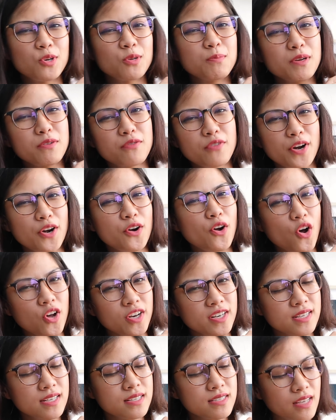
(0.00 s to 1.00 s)
I'm going to be very
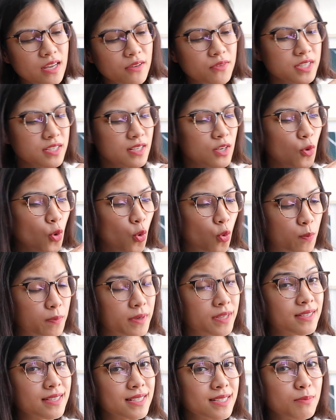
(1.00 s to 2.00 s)
honest, I've actually
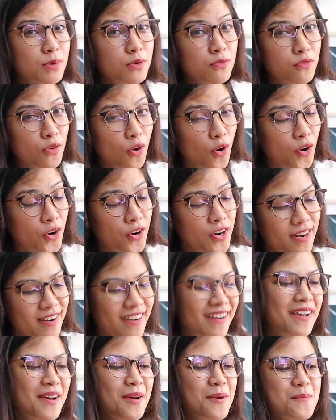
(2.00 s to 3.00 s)
opened this before,
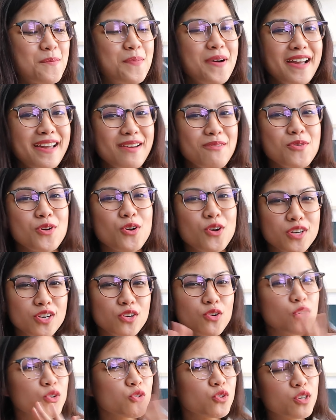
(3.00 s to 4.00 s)
but we're going
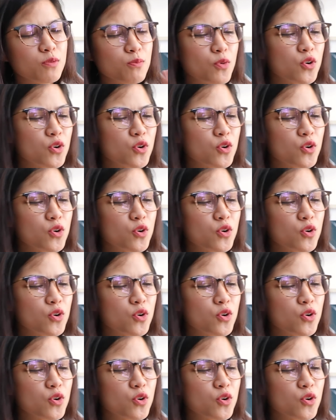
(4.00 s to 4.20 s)
to go through